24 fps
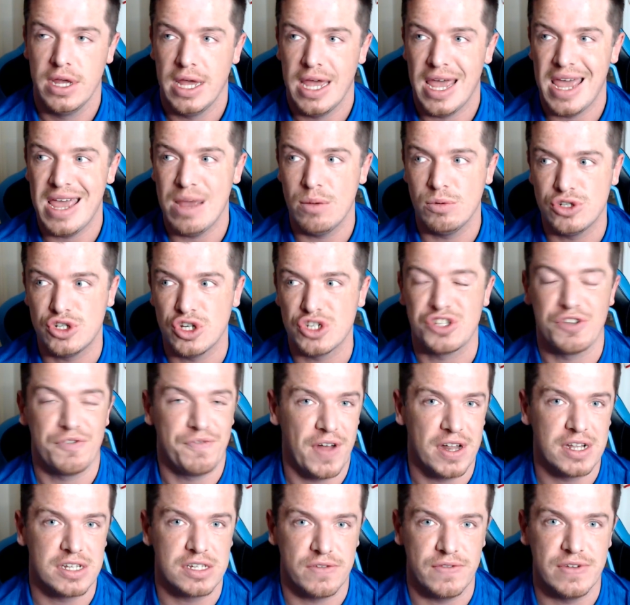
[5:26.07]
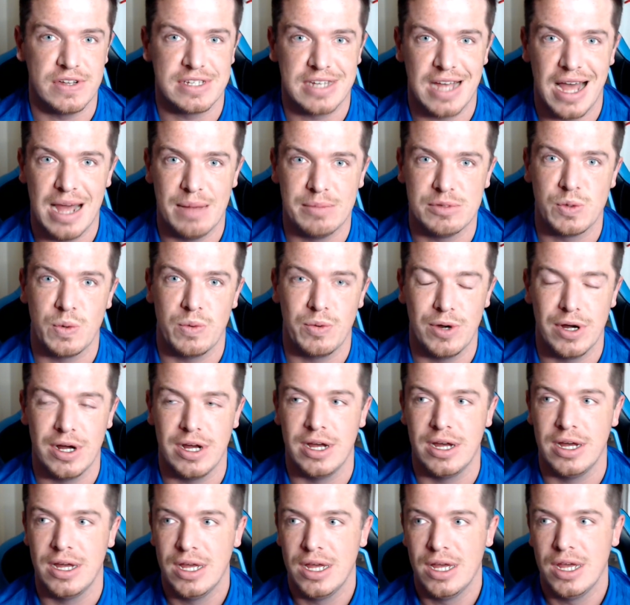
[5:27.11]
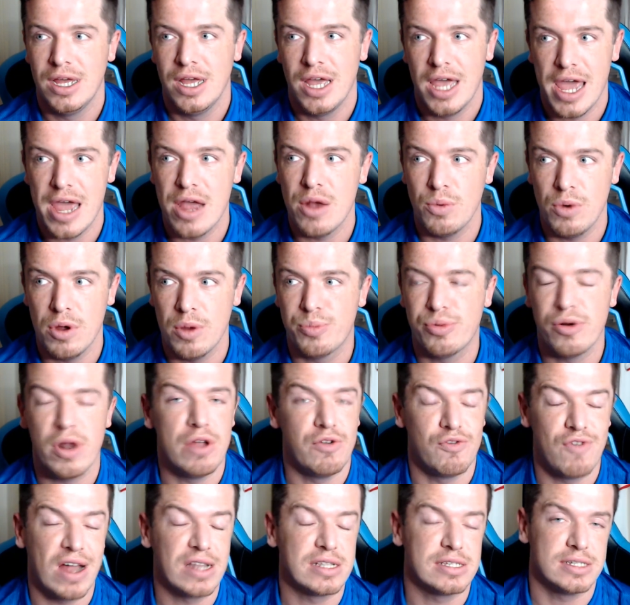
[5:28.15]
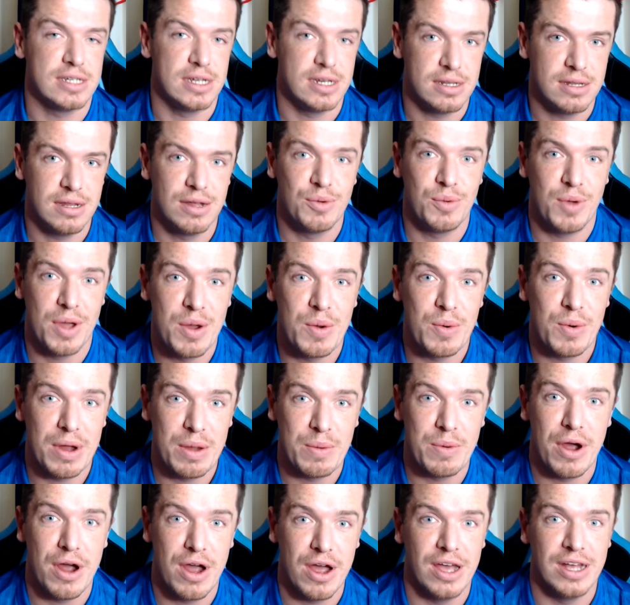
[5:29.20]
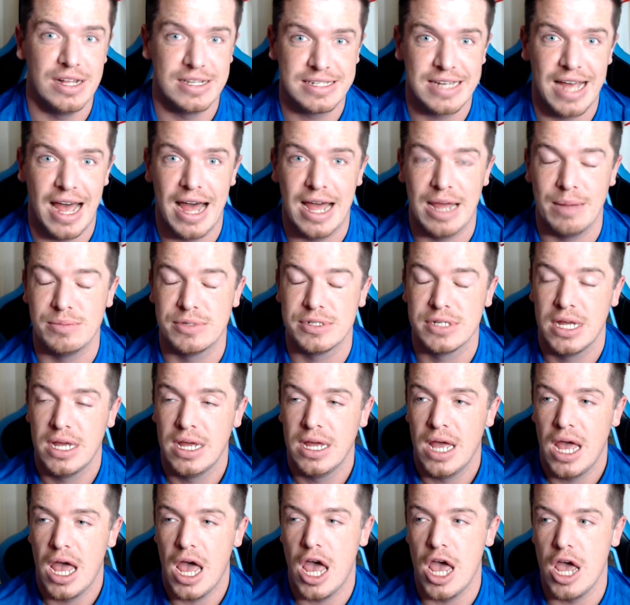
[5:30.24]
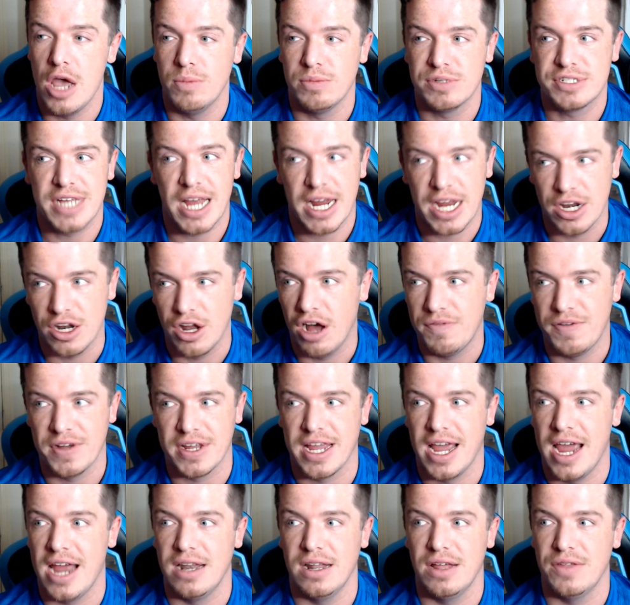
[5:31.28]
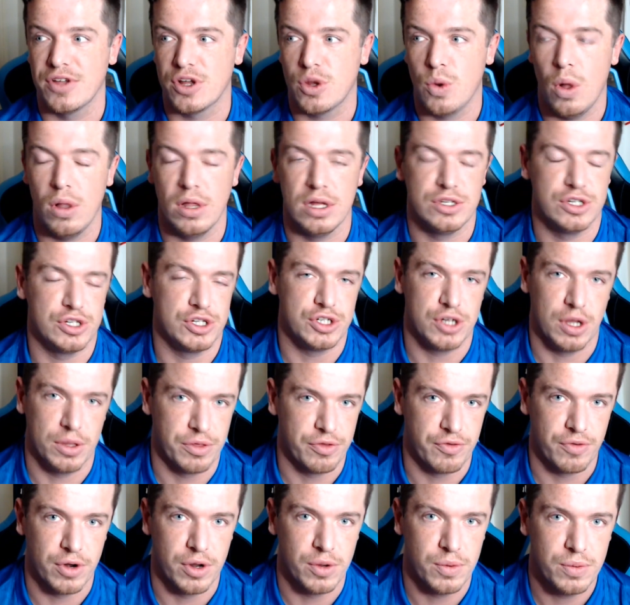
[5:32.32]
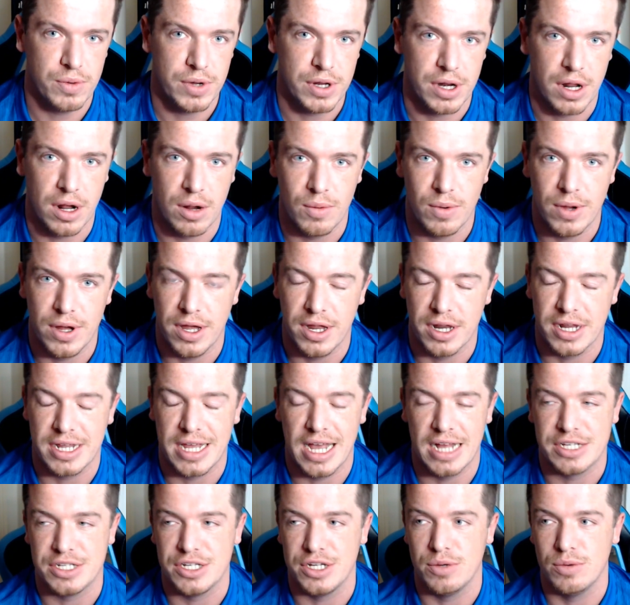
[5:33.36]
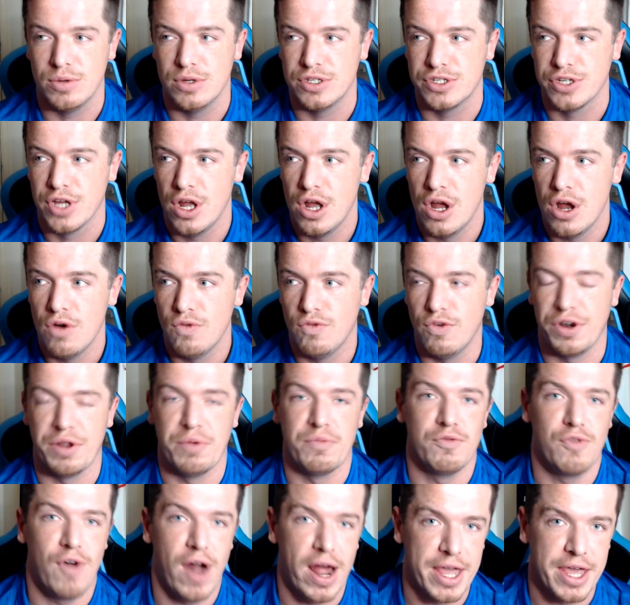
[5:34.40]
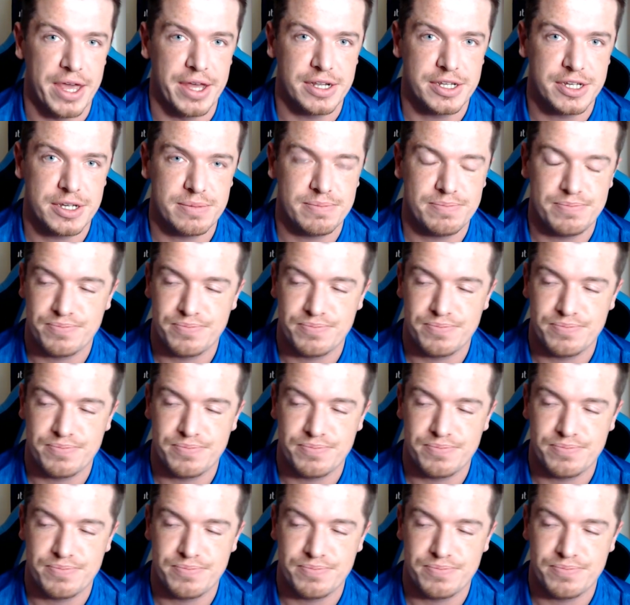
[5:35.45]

It was just defensive at times. We were it, we were pretty ranted. we, we were at times. Um, second half again, the quality just shone through. You know, and Nketiah was running riot.